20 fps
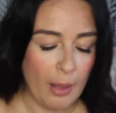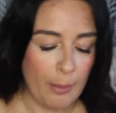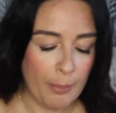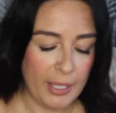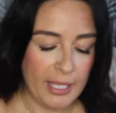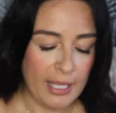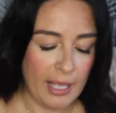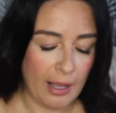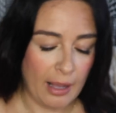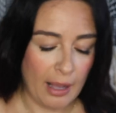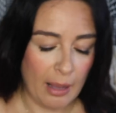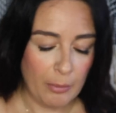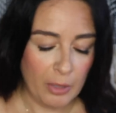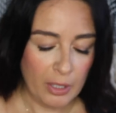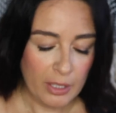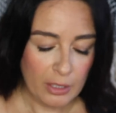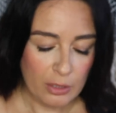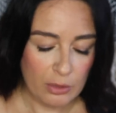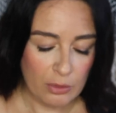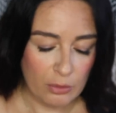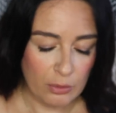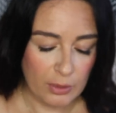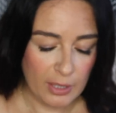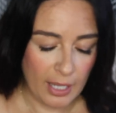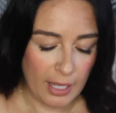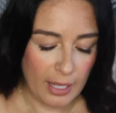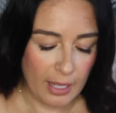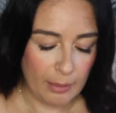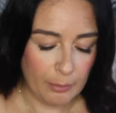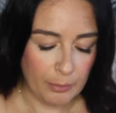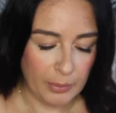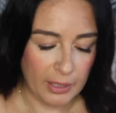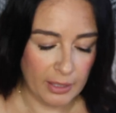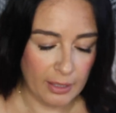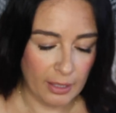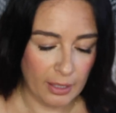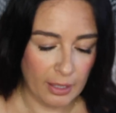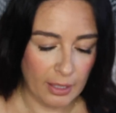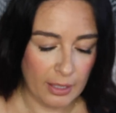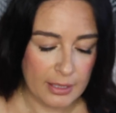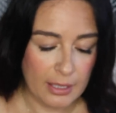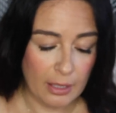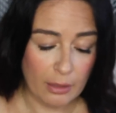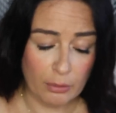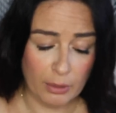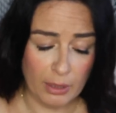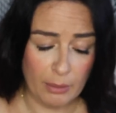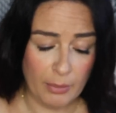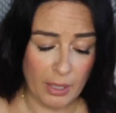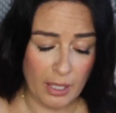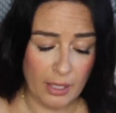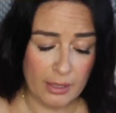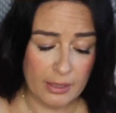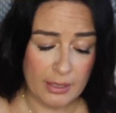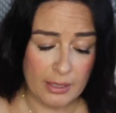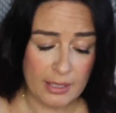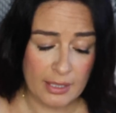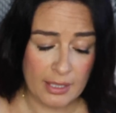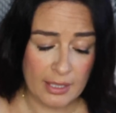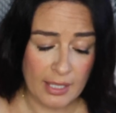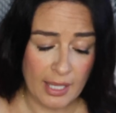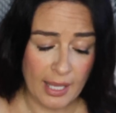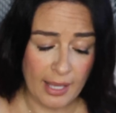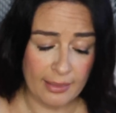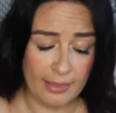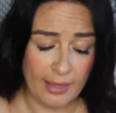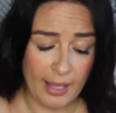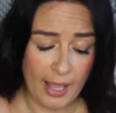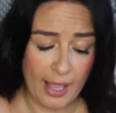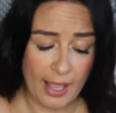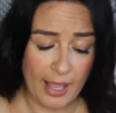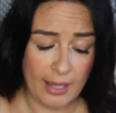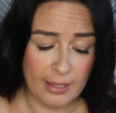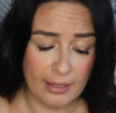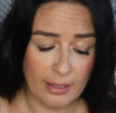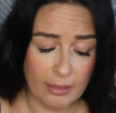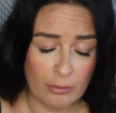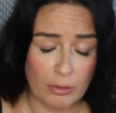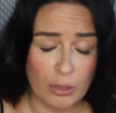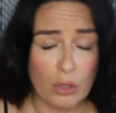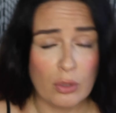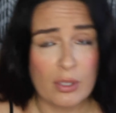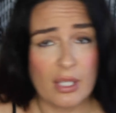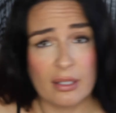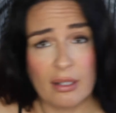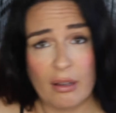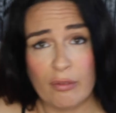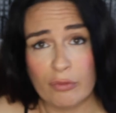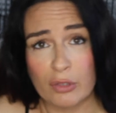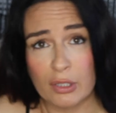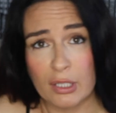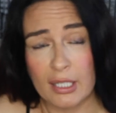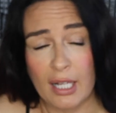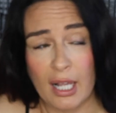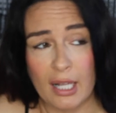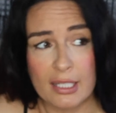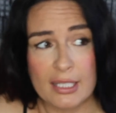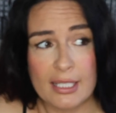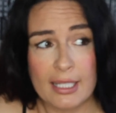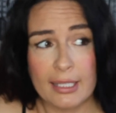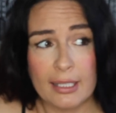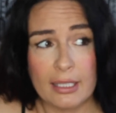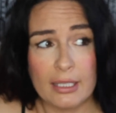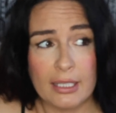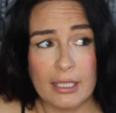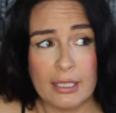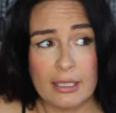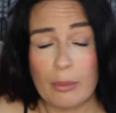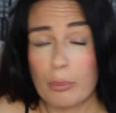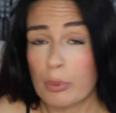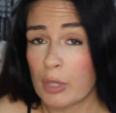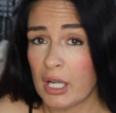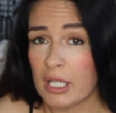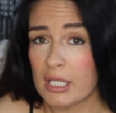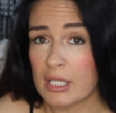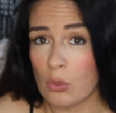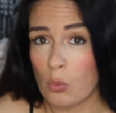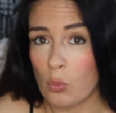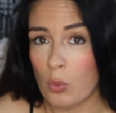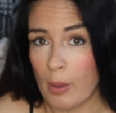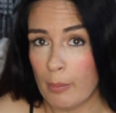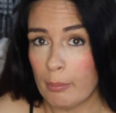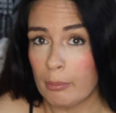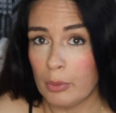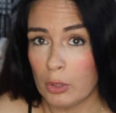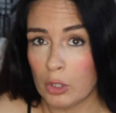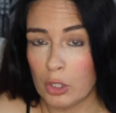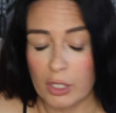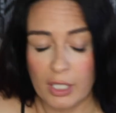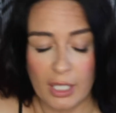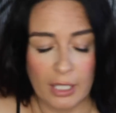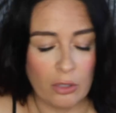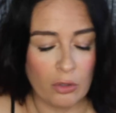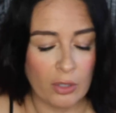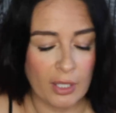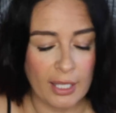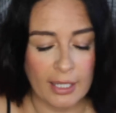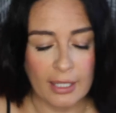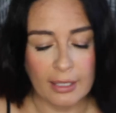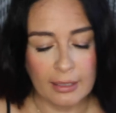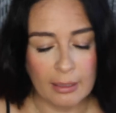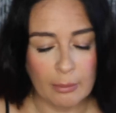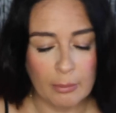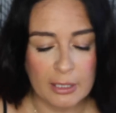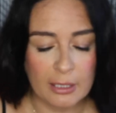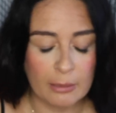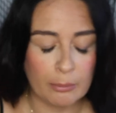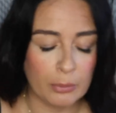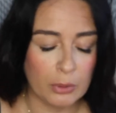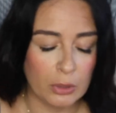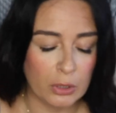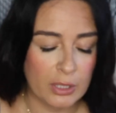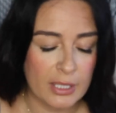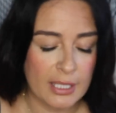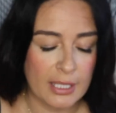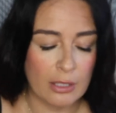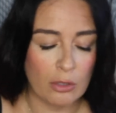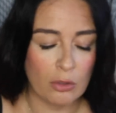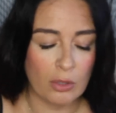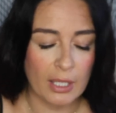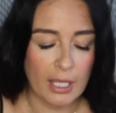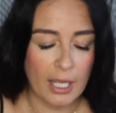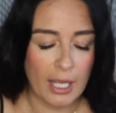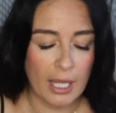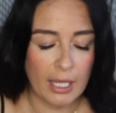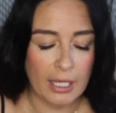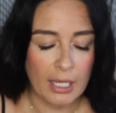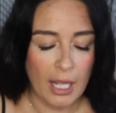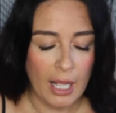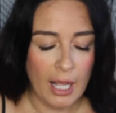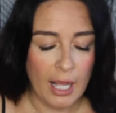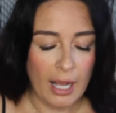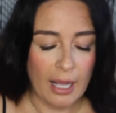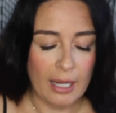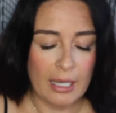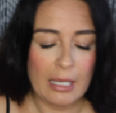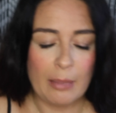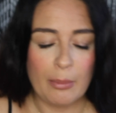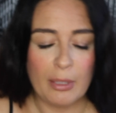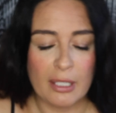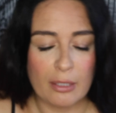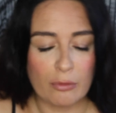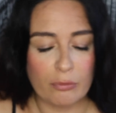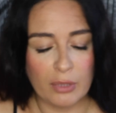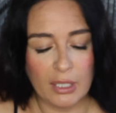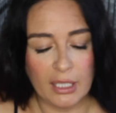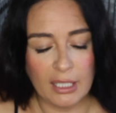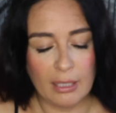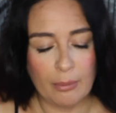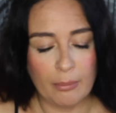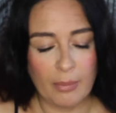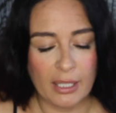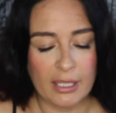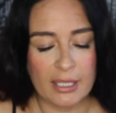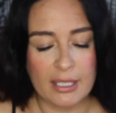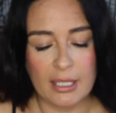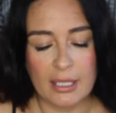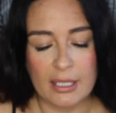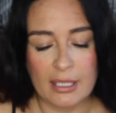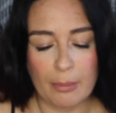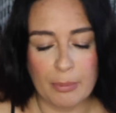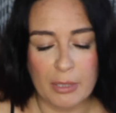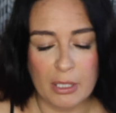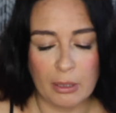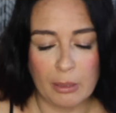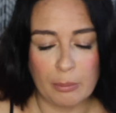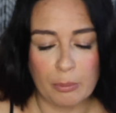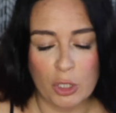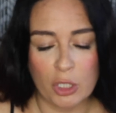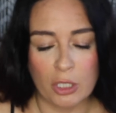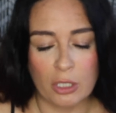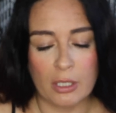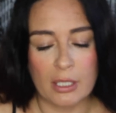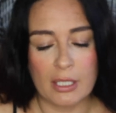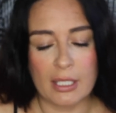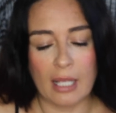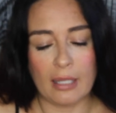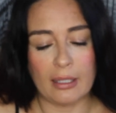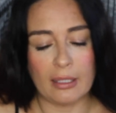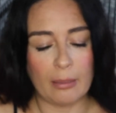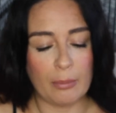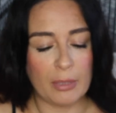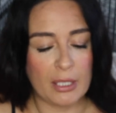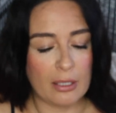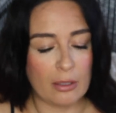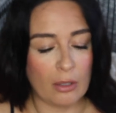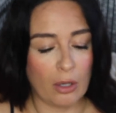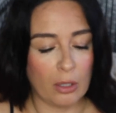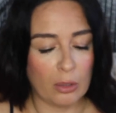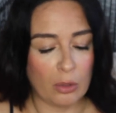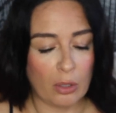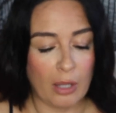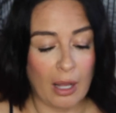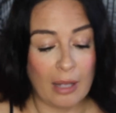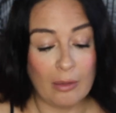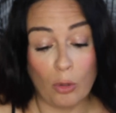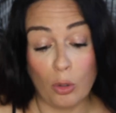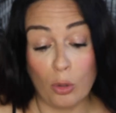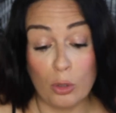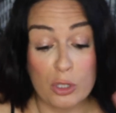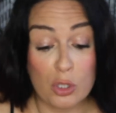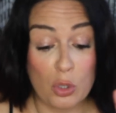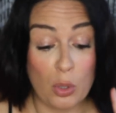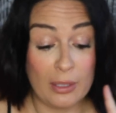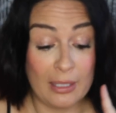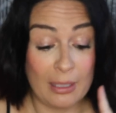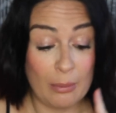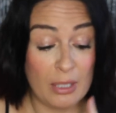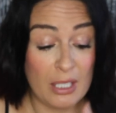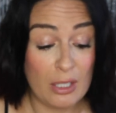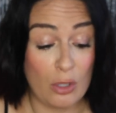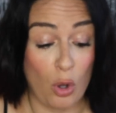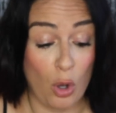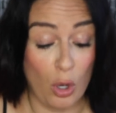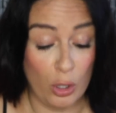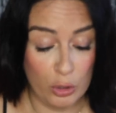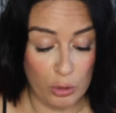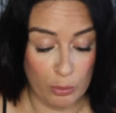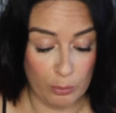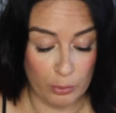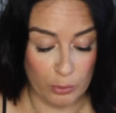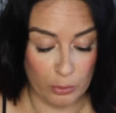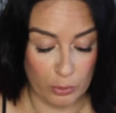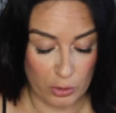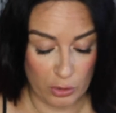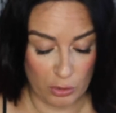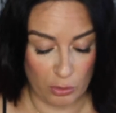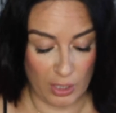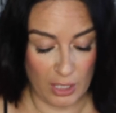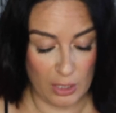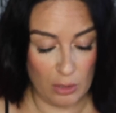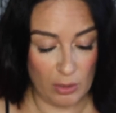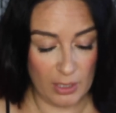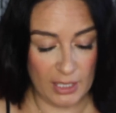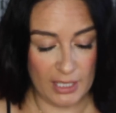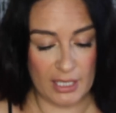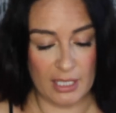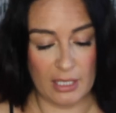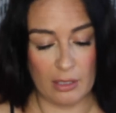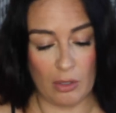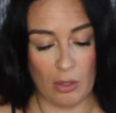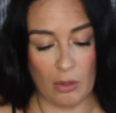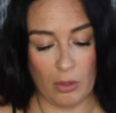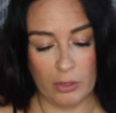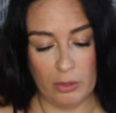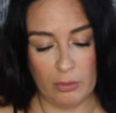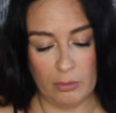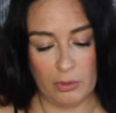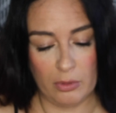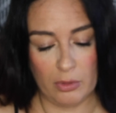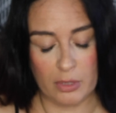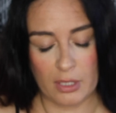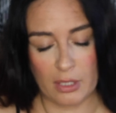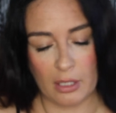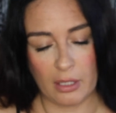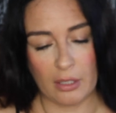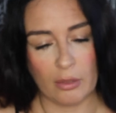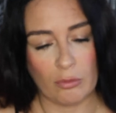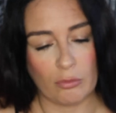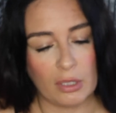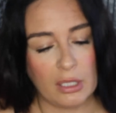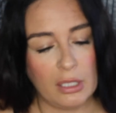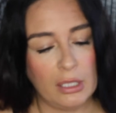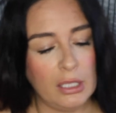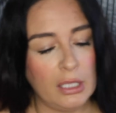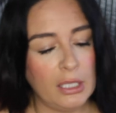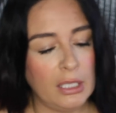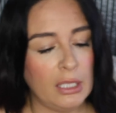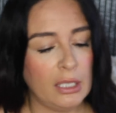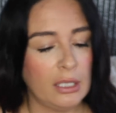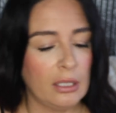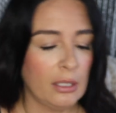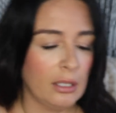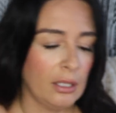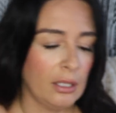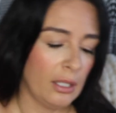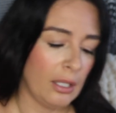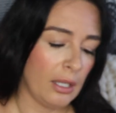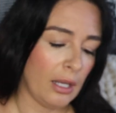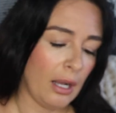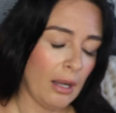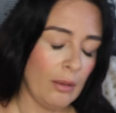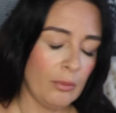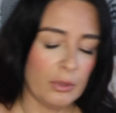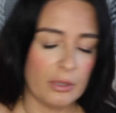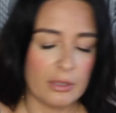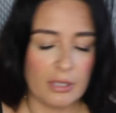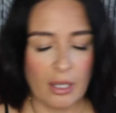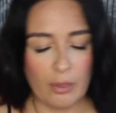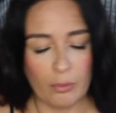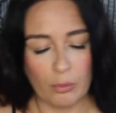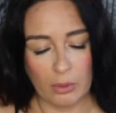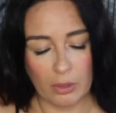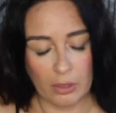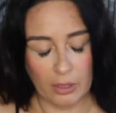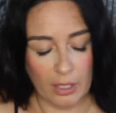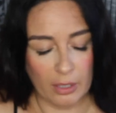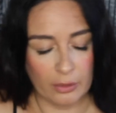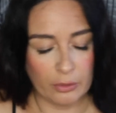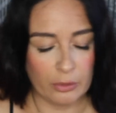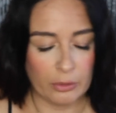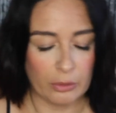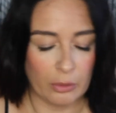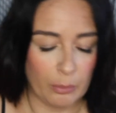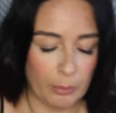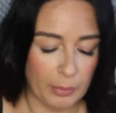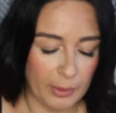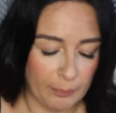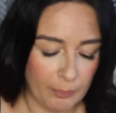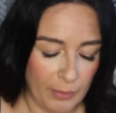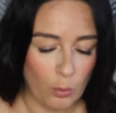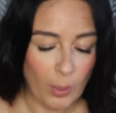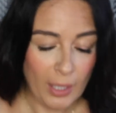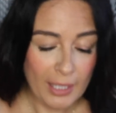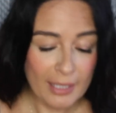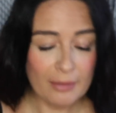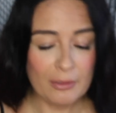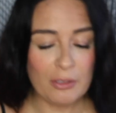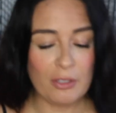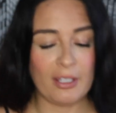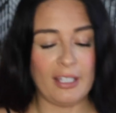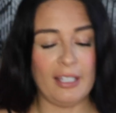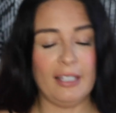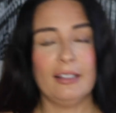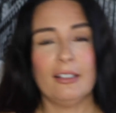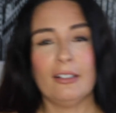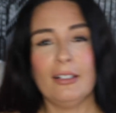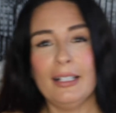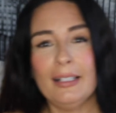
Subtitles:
But yeah, I'm gonna do that because 3 months and then it renews at £9.49 is literally the price of one book, and you get unlimited books and you get unlimited reading, magazine subscriptions, unlimited audiobooks. Can you listen to audiobooks? Like, really? How would that work? I don't know. But welcome to Kindle